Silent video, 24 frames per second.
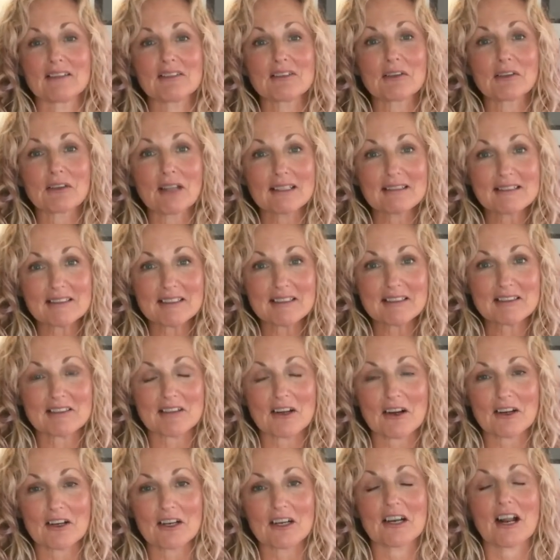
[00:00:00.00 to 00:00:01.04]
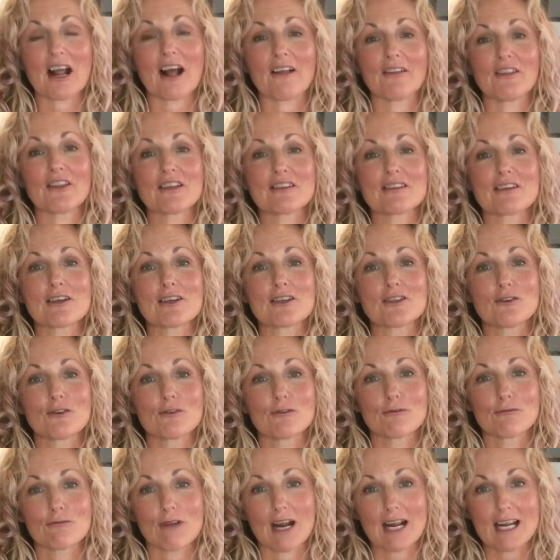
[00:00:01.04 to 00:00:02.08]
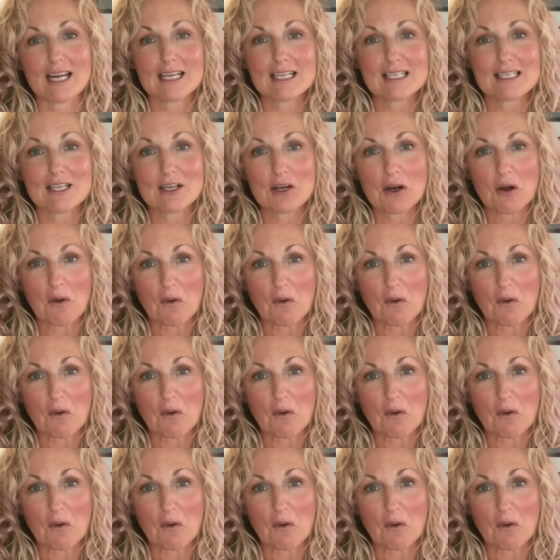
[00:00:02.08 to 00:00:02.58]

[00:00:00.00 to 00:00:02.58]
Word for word: So let's get started on this great